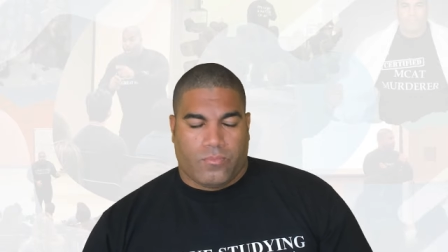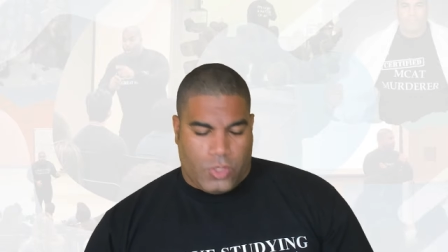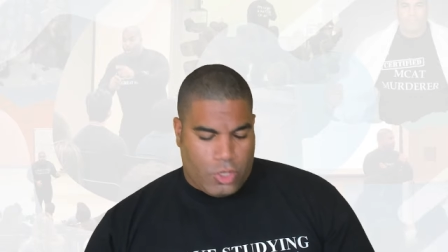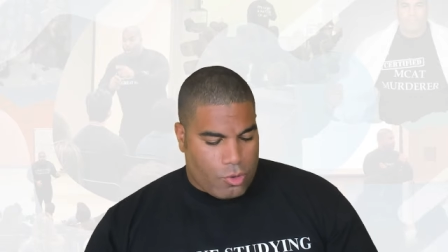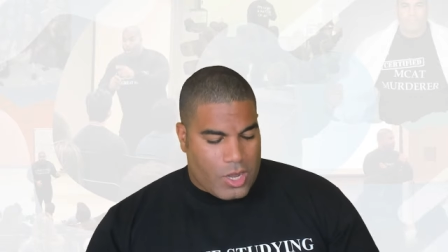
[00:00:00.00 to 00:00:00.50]

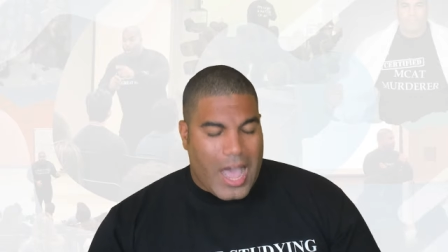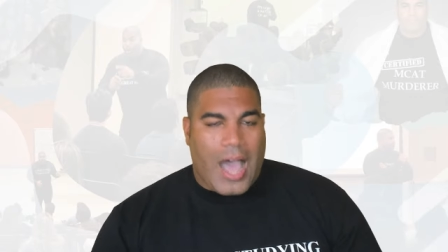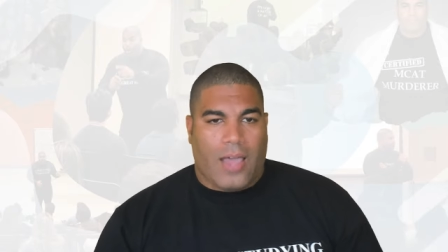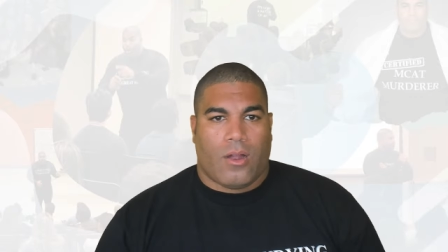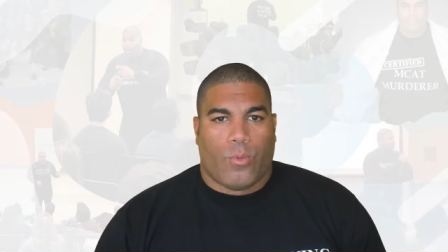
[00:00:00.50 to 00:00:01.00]
you're
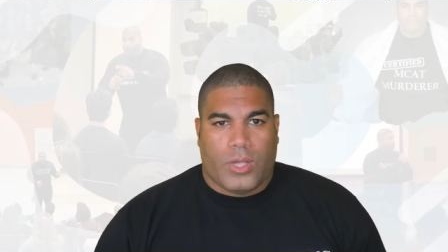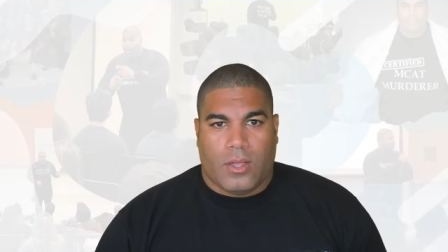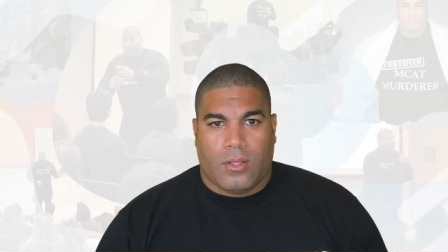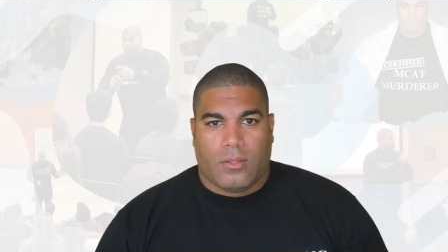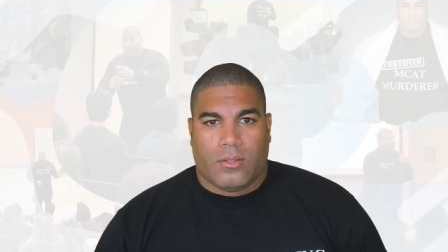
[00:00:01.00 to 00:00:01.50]
not a
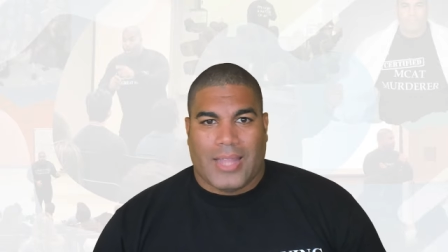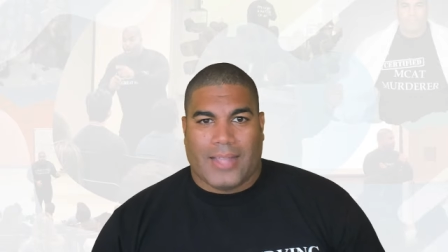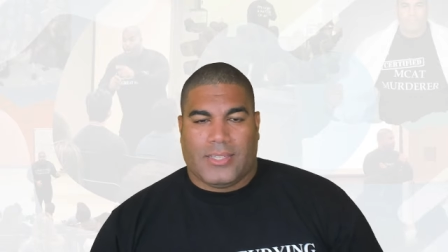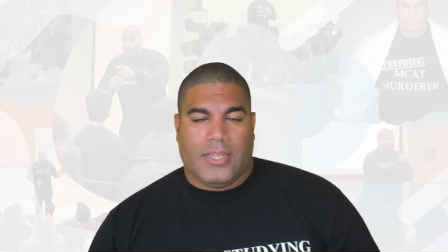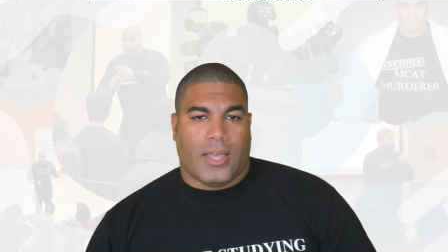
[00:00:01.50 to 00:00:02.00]
real
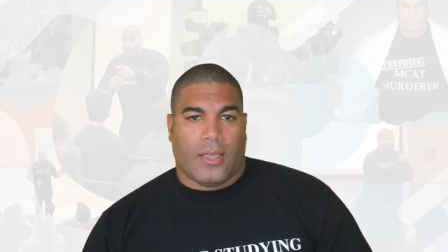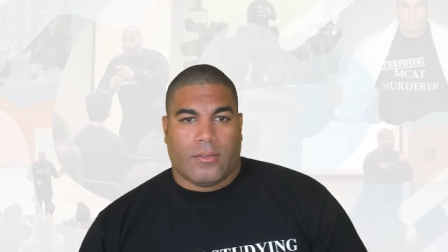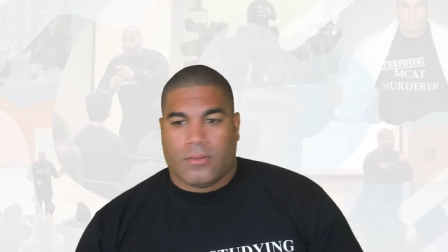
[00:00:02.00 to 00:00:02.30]
Latina.